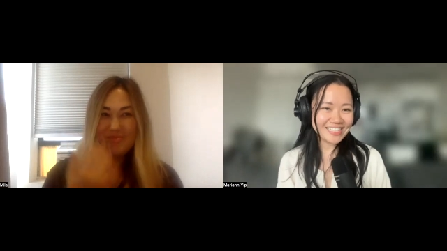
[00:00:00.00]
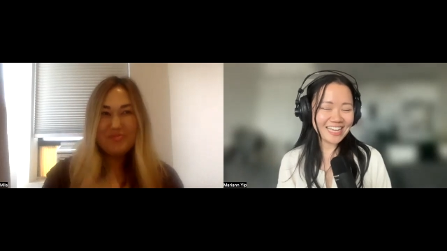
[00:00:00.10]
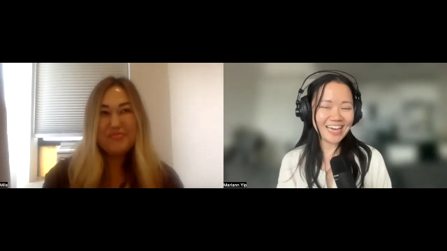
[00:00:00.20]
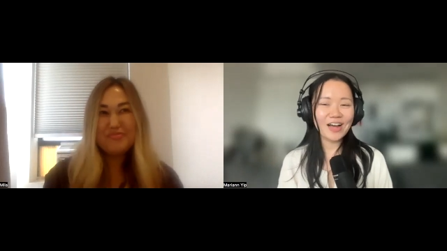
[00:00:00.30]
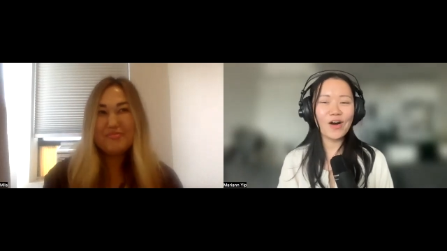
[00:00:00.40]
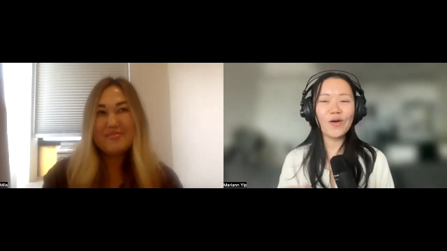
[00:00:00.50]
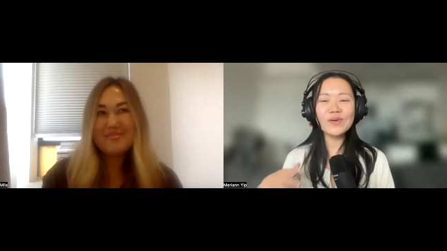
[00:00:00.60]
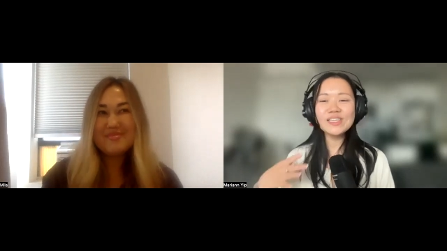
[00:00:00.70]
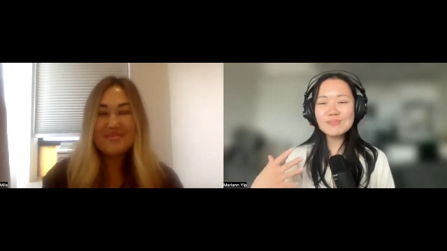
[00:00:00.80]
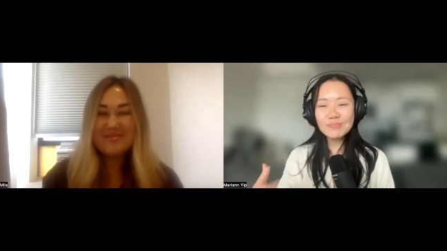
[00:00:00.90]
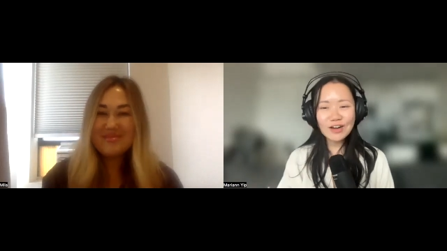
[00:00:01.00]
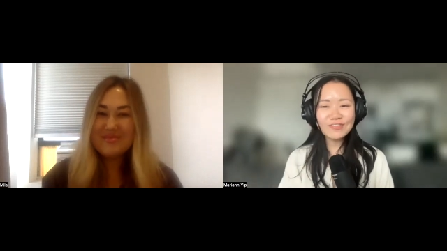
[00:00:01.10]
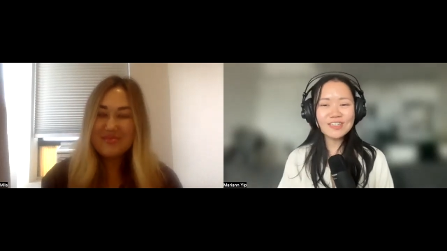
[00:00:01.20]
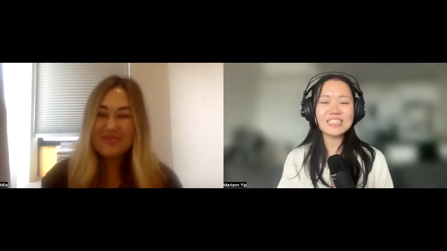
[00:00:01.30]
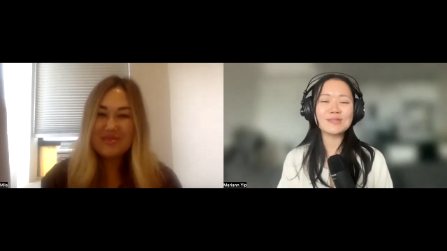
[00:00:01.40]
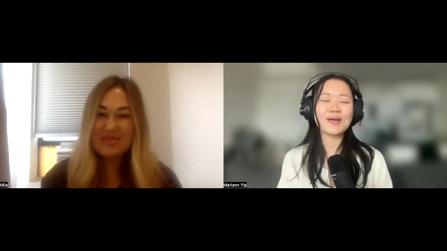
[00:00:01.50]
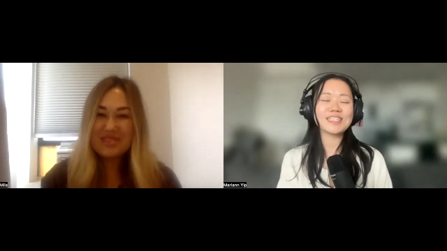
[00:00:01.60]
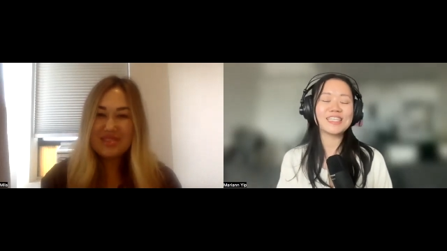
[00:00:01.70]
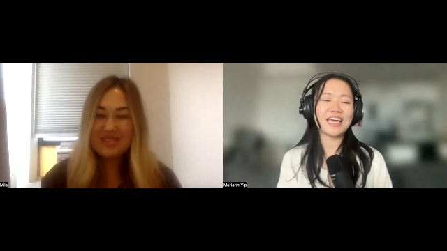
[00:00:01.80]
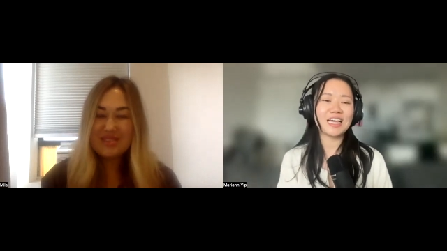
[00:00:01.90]
Speaker 1: And I always preface this by
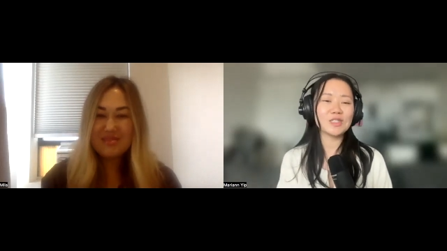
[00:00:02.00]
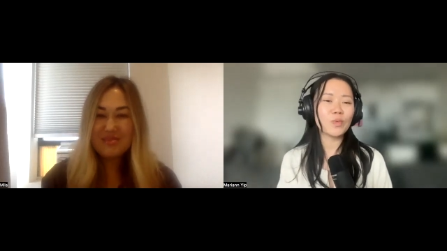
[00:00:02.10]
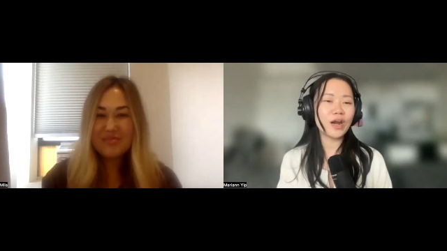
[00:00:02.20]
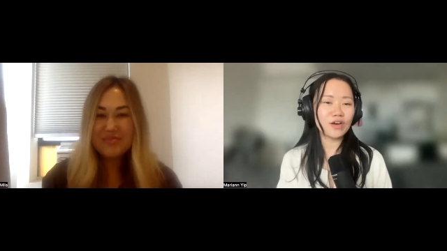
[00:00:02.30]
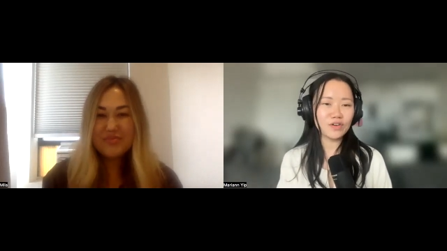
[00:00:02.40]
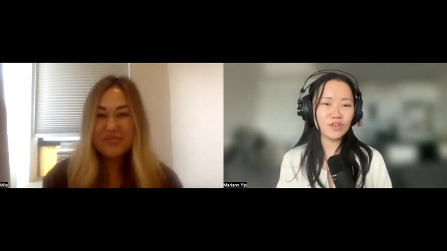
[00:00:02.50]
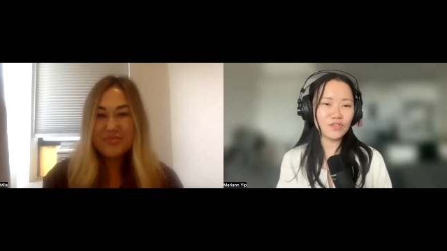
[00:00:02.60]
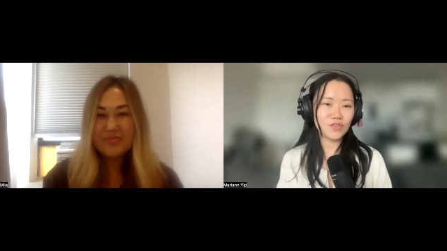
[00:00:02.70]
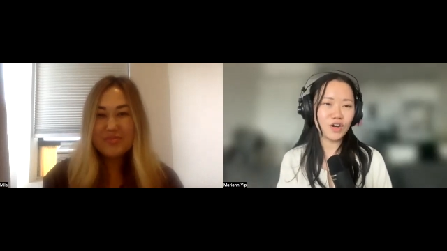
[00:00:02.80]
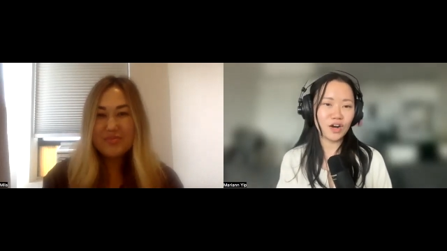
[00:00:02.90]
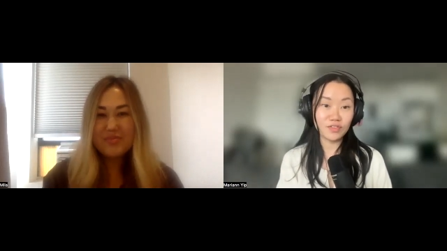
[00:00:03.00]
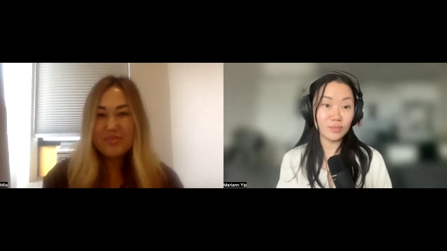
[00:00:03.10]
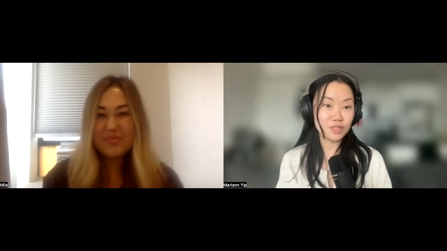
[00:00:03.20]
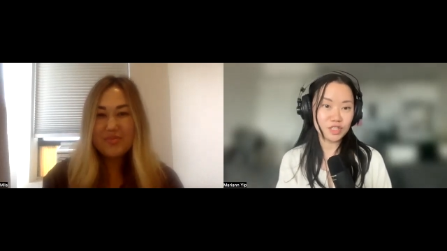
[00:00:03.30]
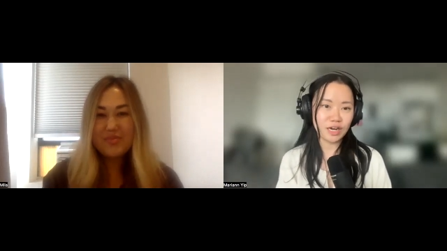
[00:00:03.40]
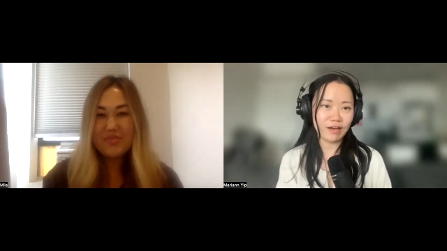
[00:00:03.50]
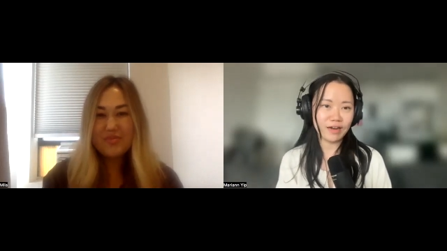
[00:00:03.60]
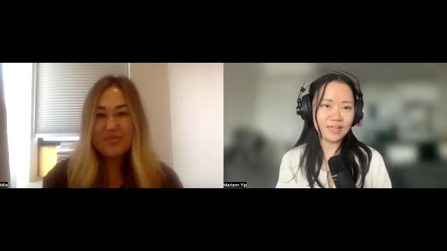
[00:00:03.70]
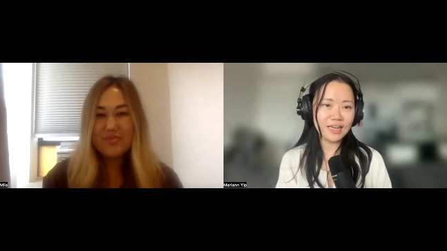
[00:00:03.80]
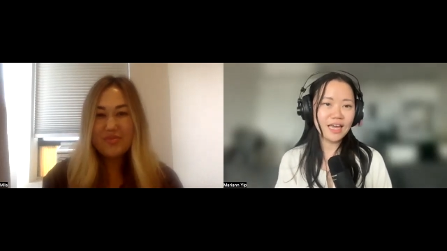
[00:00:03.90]
saying it's whatever you feel comfortable sharing.